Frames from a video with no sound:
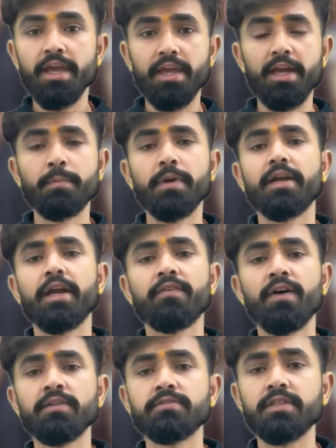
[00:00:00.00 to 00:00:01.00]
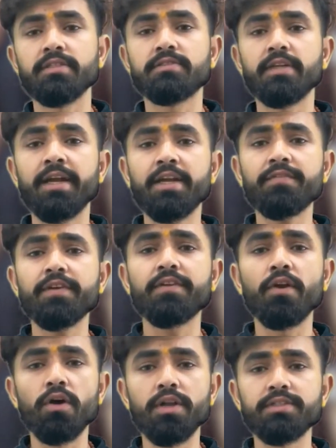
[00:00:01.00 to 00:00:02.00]
aimed at advancing scientific
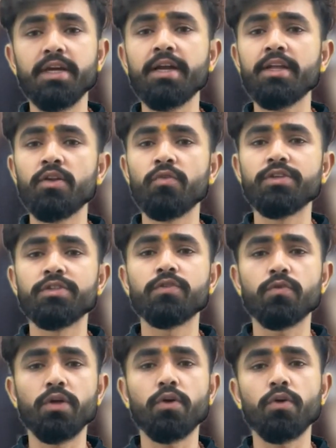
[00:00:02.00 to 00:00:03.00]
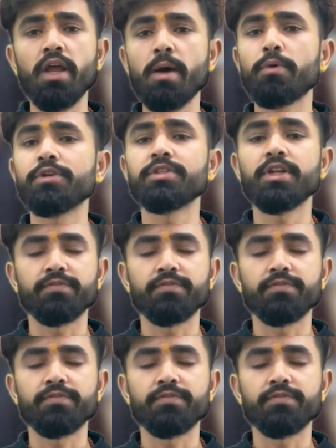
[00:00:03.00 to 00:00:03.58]
knowledge and innovation through the collaboration